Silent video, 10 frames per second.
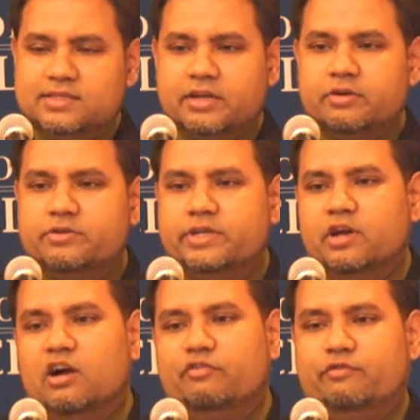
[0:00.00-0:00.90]
the
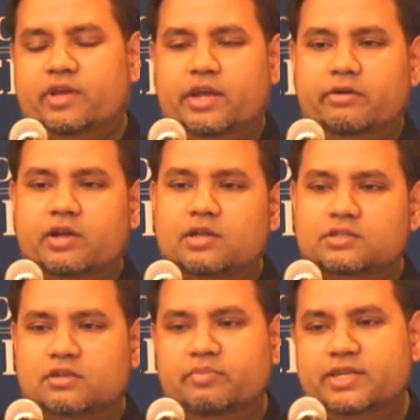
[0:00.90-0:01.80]
Secretary of
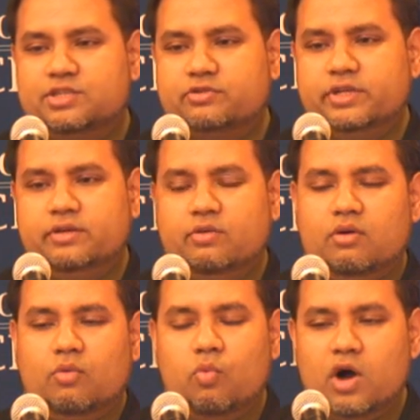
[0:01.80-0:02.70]
Agriculture
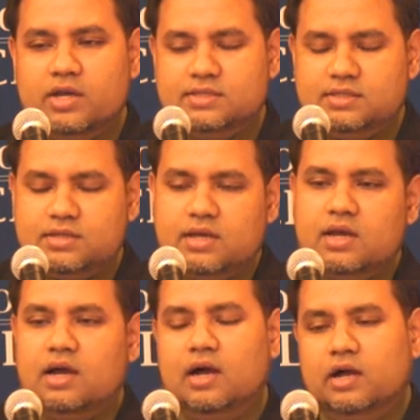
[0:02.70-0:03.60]
Ministry was
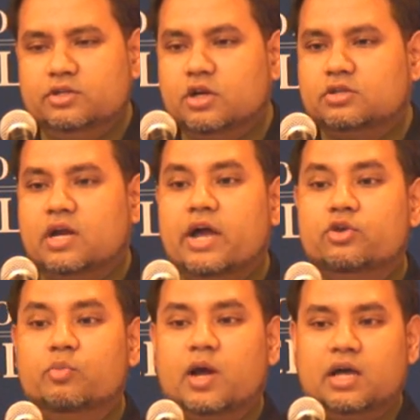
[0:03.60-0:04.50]
Dr.
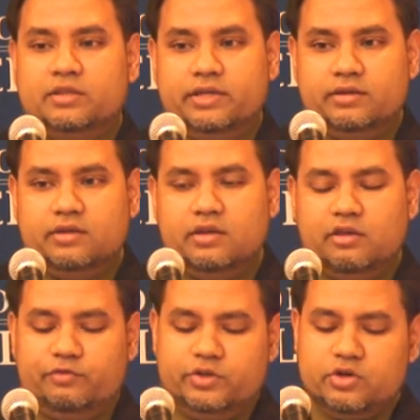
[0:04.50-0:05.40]
Ayub Qadri.
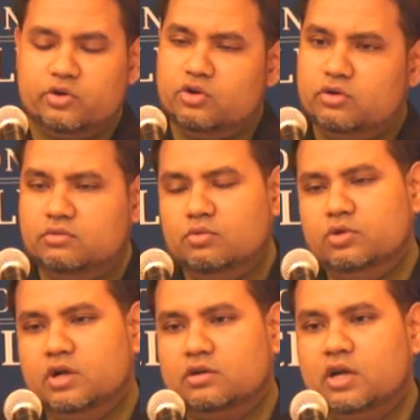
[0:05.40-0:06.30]
If you don't know
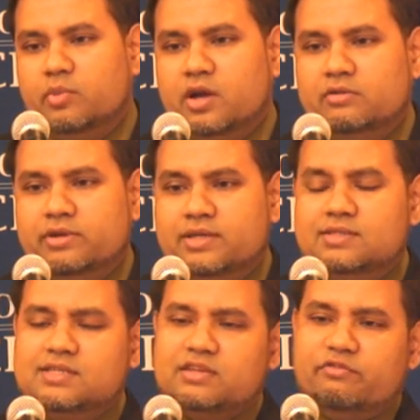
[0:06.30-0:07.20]
who Dr. Ayub
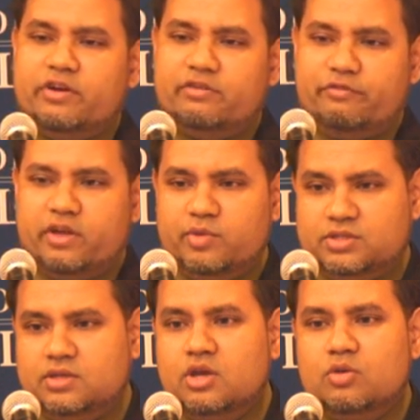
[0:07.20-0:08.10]
Qadri is, he's a very
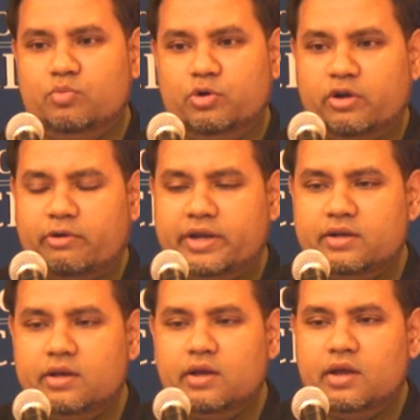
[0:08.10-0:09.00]
famous
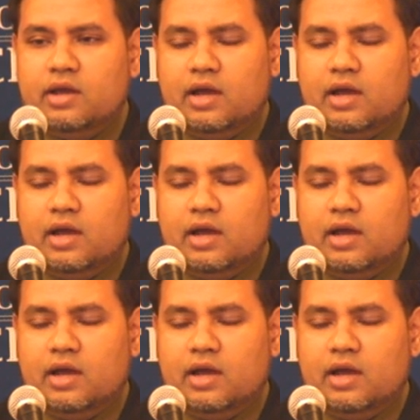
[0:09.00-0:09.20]
bureaucrat.